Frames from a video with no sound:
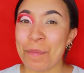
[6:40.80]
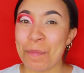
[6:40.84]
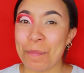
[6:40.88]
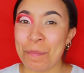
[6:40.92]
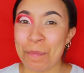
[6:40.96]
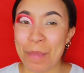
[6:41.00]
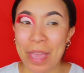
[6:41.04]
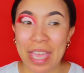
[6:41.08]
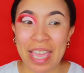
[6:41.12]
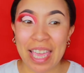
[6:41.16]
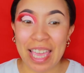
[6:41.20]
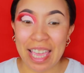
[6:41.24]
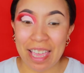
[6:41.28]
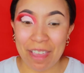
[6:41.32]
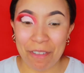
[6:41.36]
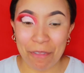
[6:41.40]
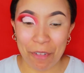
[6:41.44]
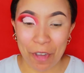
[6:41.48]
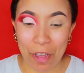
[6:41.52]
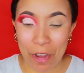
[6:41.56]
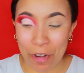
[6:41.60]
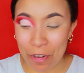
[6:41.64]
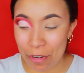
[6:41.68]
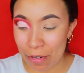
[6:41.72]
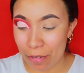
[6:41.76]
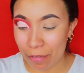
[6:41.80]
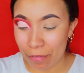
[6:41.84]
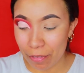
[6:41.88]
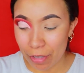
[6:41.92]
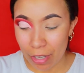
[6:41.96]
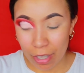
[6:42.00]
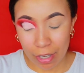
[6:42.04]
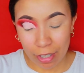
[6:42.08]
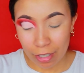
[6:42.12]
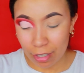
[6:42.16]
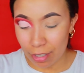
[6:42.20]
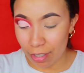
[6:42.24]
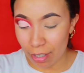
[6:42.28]
me even,
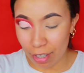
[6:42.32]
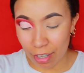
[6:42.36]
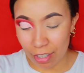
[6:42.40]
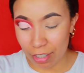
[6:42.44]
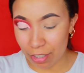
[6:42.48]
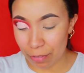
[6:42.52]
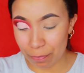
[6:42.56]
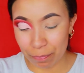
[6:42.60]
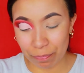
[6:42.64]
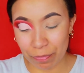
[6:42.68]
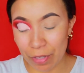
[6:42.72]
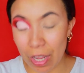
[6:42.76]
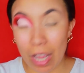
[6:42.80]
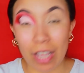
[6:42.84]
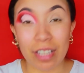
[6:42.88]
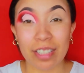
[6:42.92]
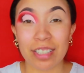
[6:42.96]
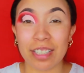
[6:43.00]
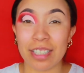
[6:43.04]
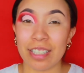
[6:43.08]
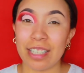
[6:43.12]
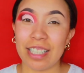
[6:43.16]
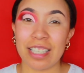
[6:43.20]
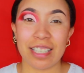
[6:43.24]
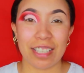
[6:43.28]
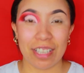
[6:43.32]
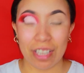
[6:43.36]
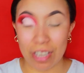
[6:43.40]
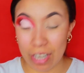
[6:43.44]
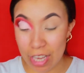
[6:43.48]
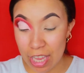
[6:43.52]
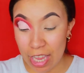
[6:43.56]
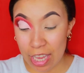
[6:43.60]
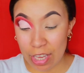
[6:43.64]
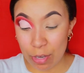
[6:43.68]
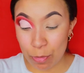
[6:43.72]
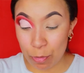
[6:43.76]
listen,